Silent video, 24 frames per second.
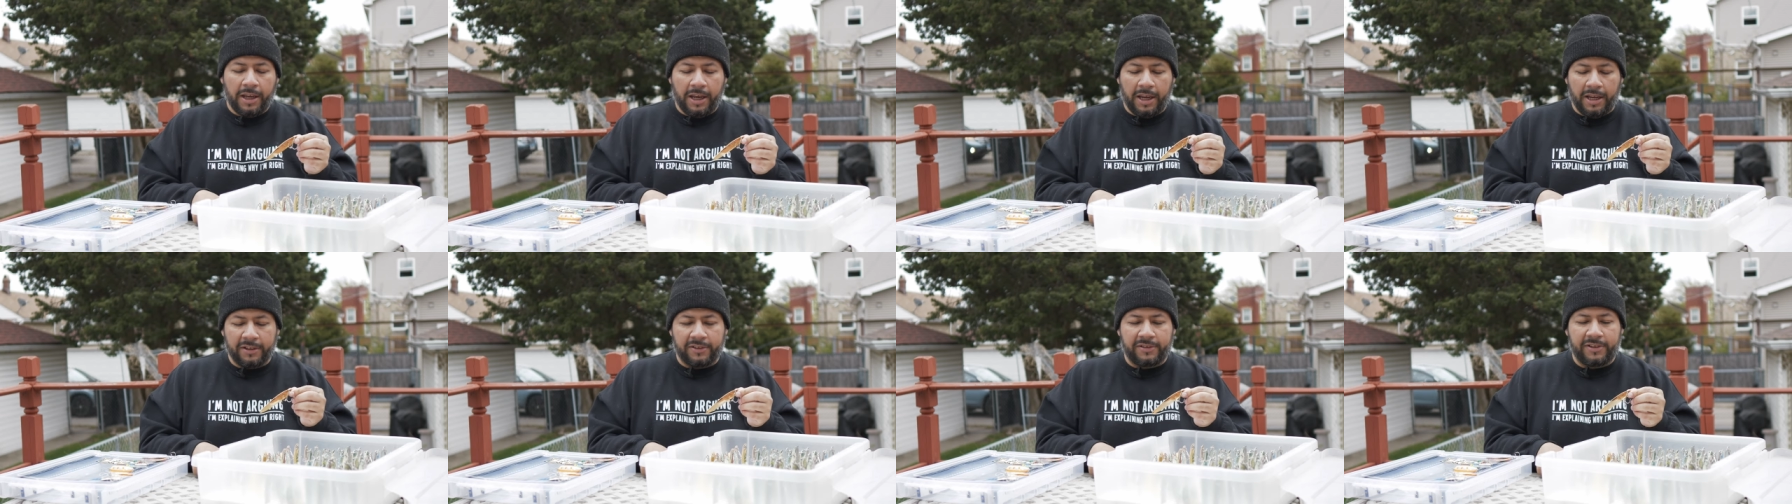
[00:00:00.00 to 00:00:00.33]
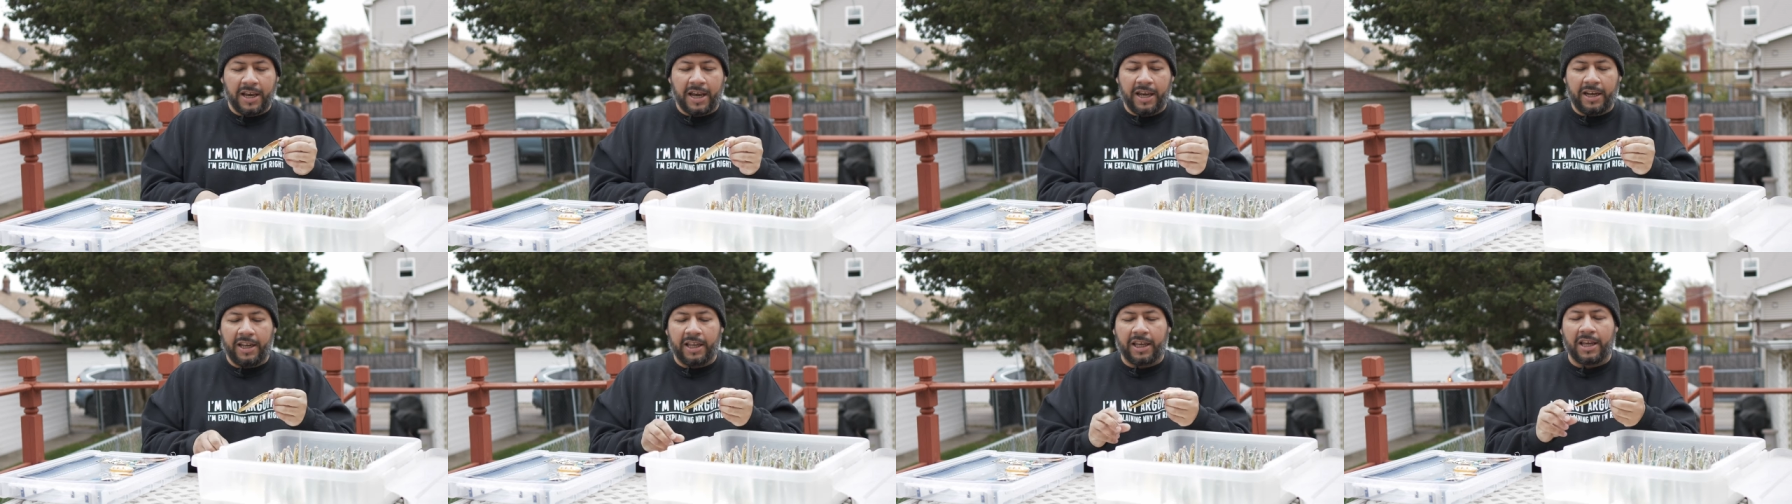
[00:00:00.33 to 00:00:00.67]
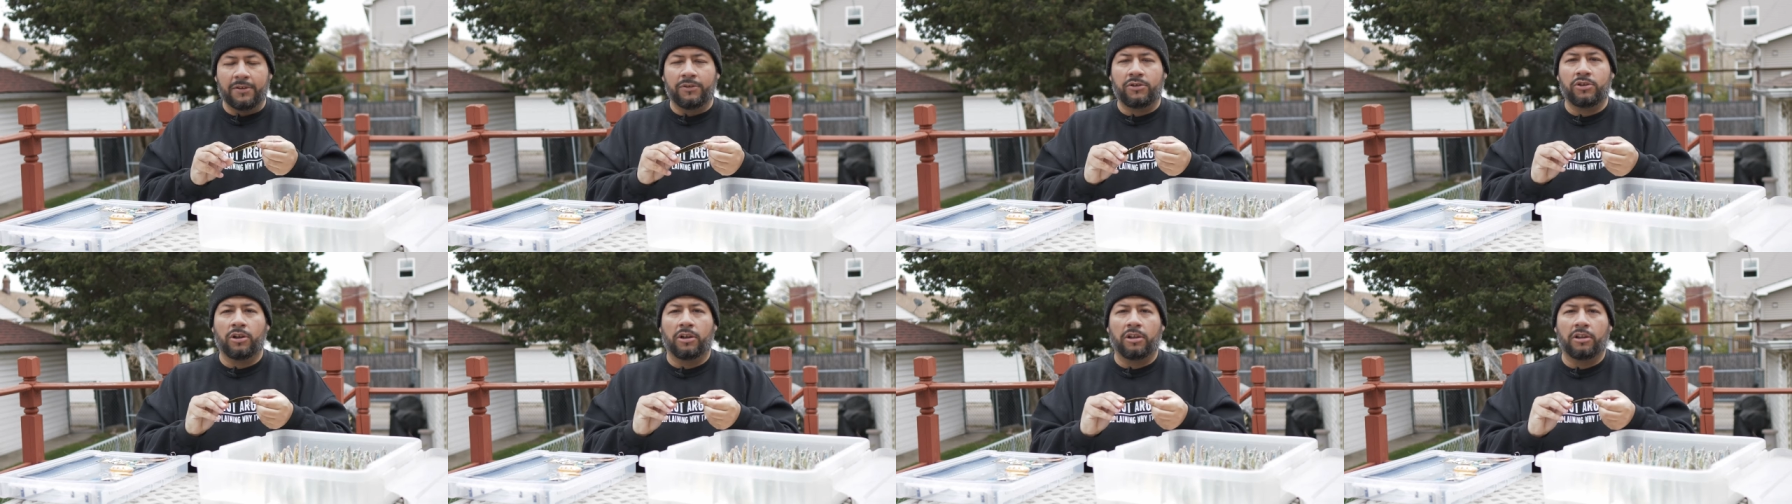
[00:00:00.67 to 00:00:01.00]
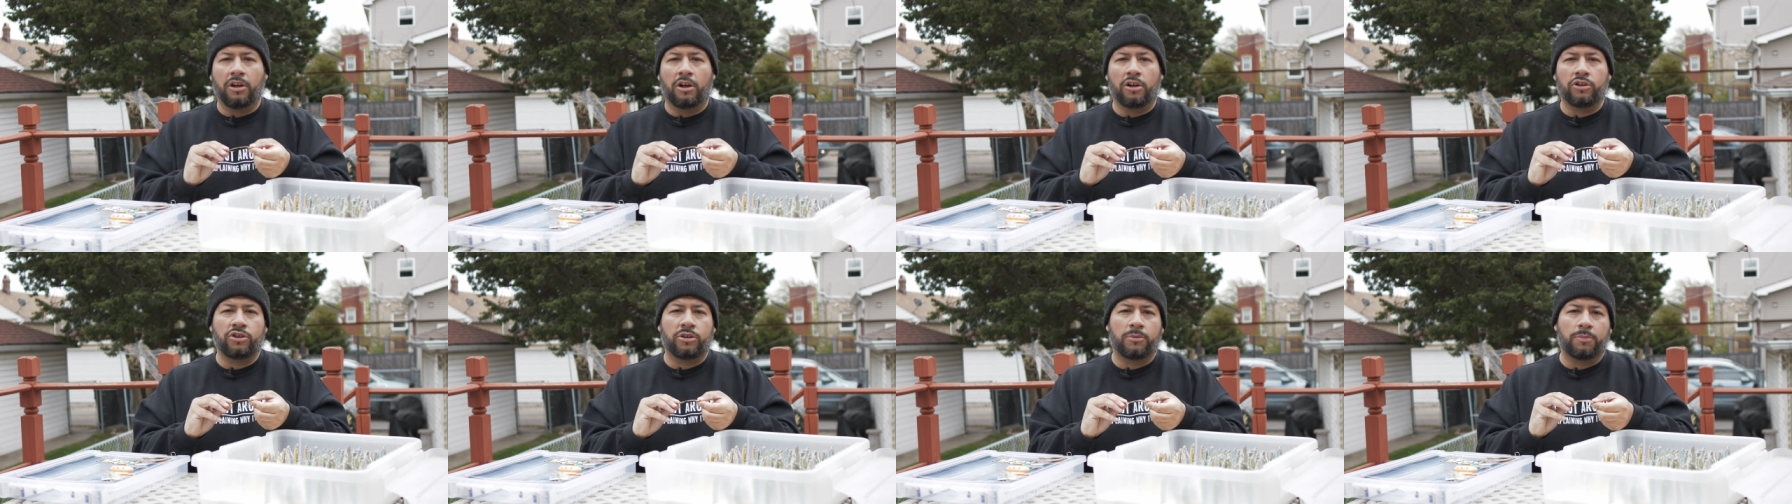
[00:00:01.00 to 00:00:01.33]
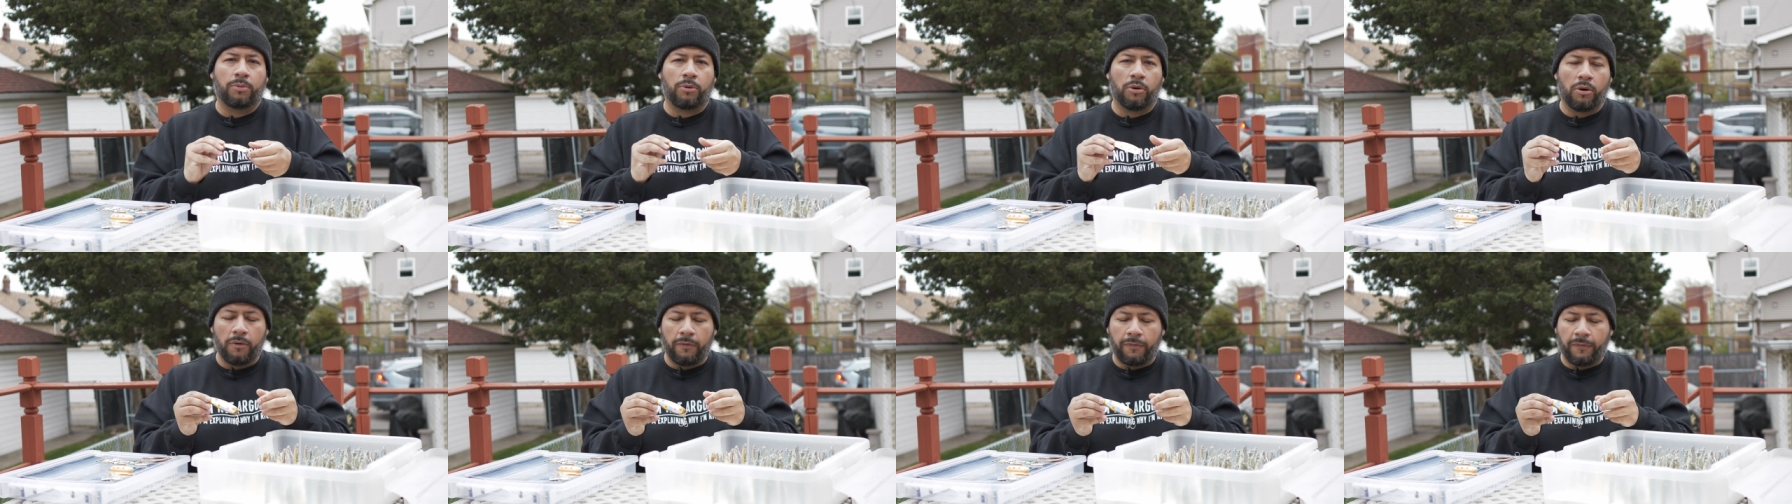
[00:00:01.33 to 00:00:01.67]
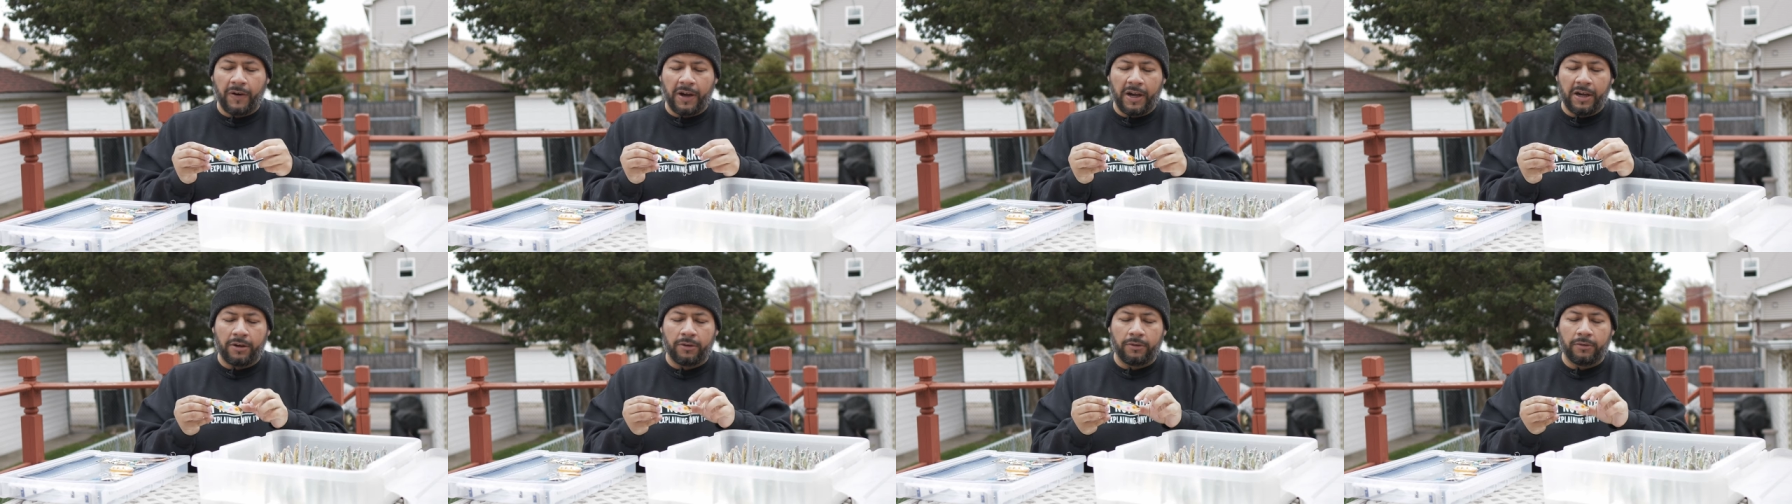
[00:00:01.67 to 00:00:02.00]
is that it gives you a larger
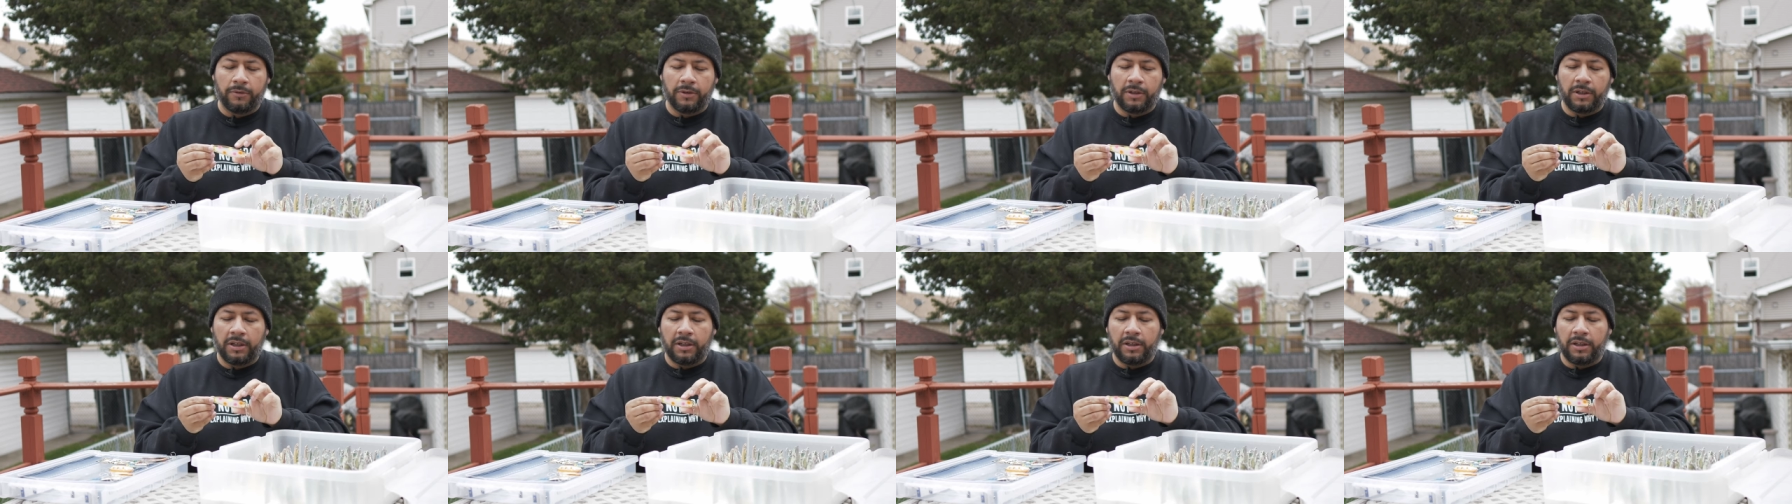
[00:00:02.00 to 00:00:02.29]
profile,